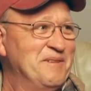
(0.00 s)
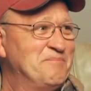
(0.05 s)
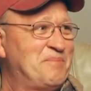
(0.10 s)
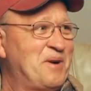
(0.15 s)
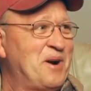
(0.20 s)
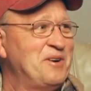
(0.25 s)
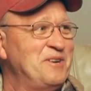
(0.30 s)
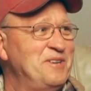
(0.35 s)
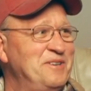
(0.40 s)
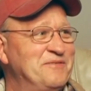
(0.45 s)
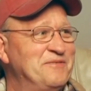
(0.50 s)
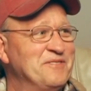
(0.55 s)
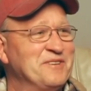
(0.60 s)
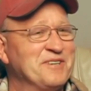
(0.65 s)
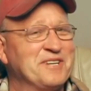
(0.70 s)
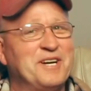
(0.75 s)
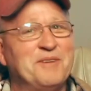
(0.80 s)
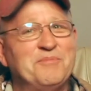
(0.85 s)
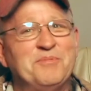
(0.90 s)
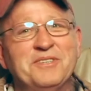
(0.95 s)
partied for a
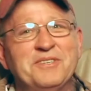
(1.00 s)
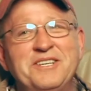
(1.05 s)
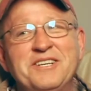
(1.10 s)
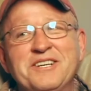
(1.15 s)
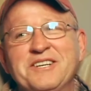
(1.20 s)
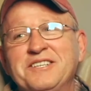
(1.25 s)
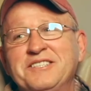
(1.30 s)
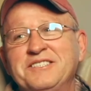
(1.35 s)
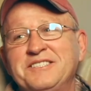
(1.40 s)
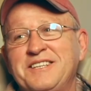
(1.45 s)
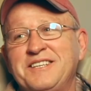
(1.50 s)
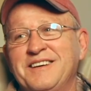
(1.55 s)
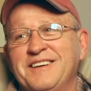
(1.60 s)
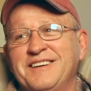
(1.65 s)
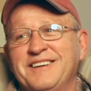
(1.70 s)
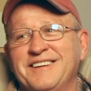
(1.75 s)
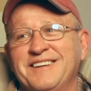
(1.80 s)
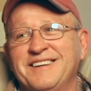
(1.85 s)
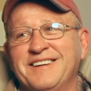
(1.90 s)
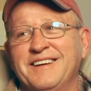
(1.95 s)
couple of years,
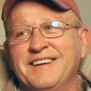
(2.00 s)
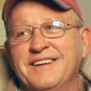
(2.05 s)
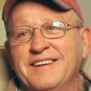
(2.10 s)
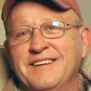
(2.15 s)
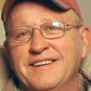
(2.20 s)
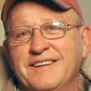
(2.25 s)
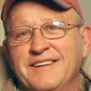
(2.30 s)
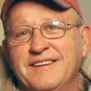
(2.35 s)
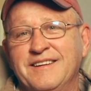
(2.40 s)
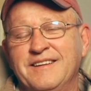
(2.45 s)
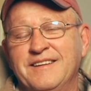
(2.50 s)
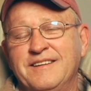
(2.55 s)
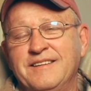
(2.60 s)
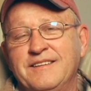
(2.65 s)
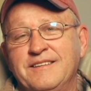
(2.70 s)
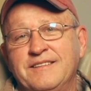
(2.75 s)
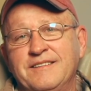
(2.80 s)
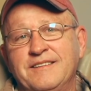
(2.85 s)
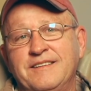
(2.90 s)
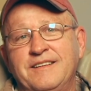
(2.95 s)

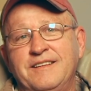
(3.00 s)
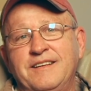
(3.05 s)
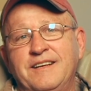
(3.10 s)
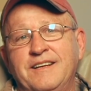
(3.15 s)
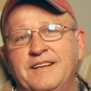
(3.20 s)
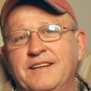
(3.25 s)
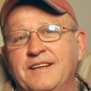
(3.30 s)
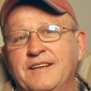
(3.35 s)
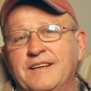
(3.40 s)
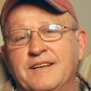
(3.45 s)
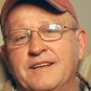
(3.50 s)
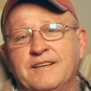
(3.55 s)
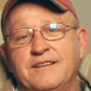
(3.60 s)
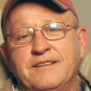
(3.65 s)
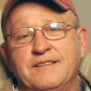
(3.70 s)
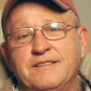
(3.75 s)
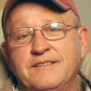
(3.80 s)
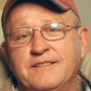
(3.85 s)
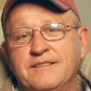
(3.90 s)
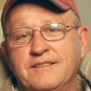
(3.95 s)
and then
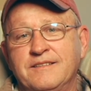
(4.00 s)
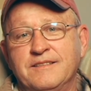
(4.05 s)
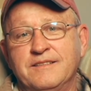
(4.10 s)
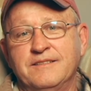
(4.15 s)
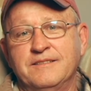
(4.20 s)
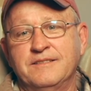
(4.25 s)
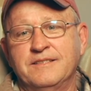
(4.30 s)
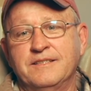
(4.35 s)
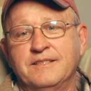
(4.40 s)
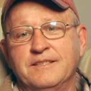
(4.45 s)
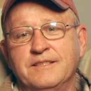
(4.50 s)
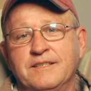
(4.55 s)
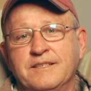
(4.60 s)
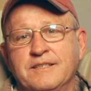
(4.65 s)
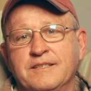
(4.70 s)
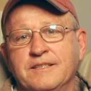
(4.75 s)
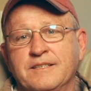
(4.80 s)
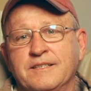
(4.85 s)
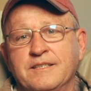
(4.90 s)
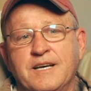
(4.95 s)

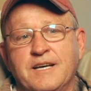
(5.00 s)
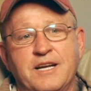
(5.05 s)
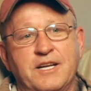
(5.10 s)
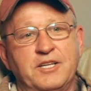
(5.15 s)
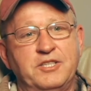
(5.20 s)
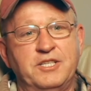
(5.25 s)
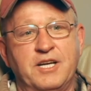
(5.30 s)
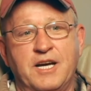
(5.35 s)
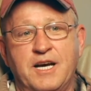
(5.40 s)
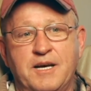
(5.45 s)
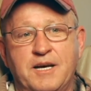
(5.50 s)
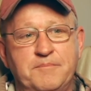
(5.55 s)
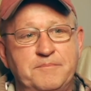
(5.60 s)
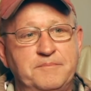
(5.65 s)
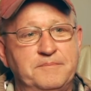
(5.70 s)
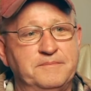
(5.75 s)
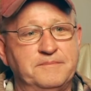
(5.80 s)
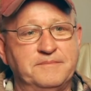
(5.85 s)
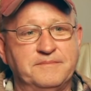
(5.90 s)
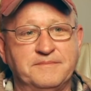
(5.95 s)
got a job,
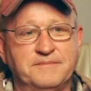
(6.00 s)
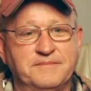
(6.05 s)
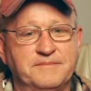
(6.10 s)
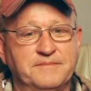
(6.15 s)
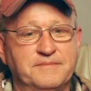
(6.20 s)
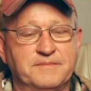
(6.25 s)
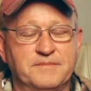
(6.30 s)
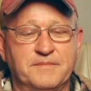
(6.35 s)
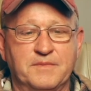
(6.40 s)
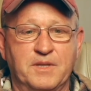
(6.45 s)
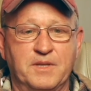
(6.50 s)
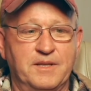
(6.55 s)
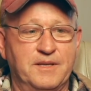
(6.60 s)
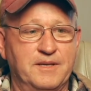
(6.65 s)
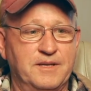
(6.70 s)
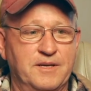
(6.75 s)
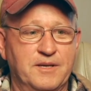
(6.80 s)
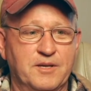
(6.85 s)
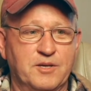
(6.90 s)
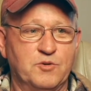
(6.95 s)

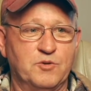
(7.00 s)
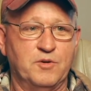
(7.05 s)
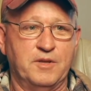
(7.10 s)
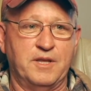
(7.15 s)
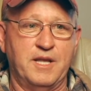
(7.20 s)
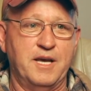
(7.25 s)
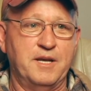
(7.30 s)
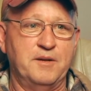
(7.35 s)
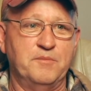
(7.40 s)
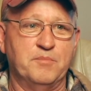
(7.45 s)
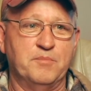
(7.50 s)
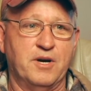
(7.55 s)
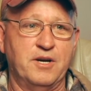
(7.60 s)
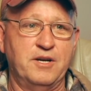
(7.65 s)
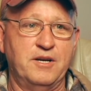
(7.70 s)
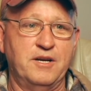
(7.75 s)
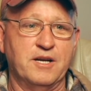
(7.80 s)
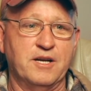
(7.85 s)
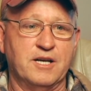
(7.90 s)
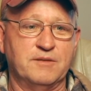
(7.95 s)
quit that, and
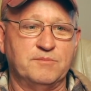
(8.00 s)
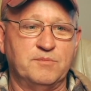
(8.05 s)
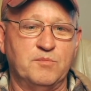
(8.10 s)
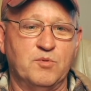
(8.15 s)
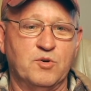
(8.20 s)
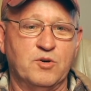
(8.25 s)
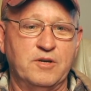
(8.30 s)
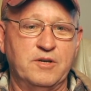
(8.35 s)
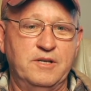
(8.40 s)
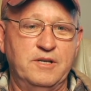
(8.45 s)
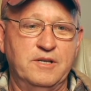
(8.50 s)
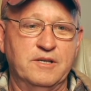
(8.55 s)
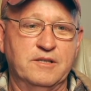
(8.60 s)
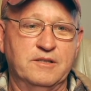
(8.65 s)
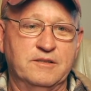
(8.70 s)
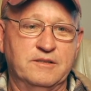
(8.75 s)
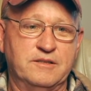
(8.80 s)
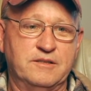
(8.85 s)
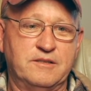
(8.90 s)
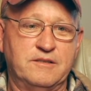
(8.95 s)
partied a couple more
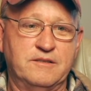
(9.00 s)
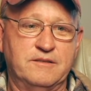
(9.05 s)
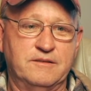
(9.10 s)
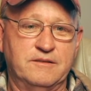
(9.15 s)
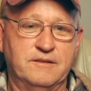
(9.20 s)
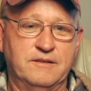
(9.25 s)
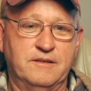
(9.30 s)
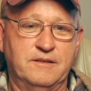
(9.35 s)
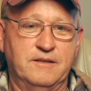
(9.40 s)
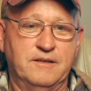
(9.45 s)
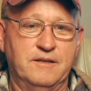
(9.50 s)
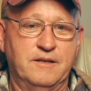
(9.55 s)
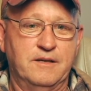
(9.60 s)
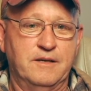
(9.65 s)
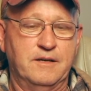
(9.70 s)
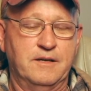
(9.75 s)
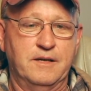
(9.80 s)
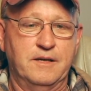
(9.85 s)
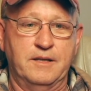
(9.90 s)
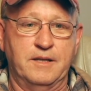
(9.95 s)
years,
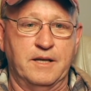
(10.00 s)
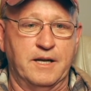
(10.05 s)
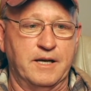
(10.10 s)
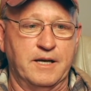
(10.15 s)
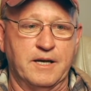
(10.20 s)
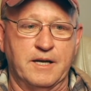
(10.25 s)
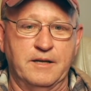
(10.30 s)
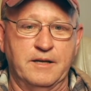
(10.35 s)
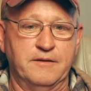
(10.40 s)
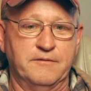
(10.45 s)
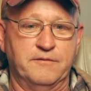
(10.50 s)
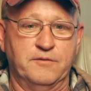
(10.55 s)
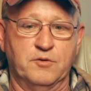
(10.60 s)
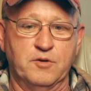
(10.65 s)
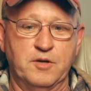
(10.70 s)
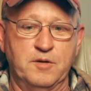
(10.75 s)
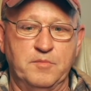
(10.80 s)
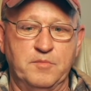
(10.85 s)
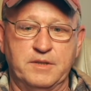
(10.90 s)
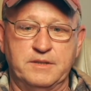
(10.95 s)
and then I got in the
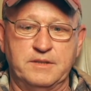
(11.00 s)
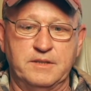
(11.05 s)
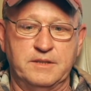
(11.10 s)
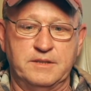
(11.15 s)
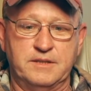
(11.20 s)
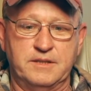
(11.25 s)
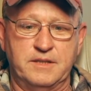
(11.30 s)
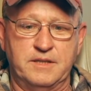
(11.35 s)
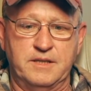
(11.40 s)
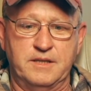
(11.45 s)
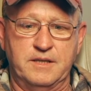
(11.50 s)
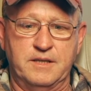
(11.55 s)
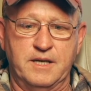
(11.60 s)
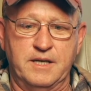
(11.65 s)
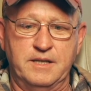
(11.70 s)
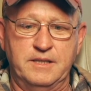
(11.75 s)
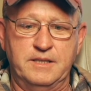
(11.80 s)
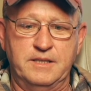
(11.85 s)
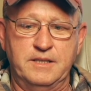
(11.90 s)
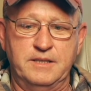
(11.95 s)
flooring business in
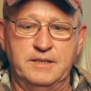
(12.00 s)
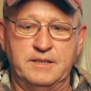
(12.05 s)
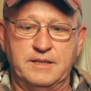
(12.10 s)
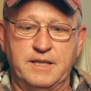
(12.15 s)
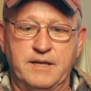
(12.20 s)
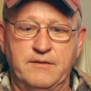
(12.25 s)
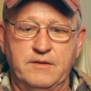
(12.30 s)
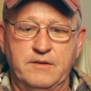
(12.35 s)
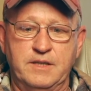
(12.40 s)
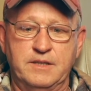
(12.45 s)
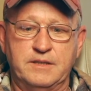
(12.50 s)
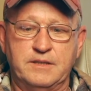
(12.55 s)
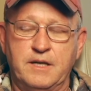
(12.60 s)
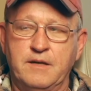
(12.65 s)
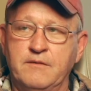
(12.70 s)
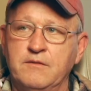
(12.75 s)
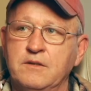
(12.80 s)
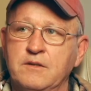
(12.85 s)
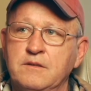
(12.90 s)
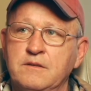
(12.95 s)

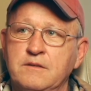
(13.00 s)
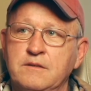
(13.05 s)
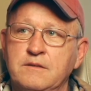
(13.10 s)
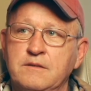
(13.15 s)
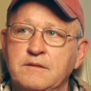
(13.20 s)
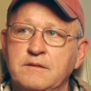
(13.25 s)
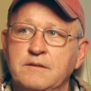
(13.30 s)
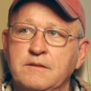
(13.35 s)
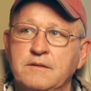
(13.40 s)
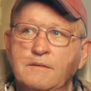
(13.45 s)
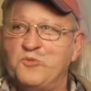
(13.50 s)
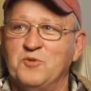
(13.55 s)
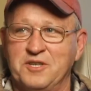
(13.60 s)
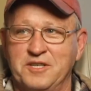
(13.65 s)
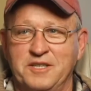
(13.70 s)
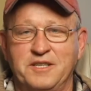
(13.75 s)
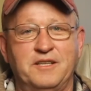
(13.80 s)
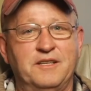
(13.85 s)
1977. Wood,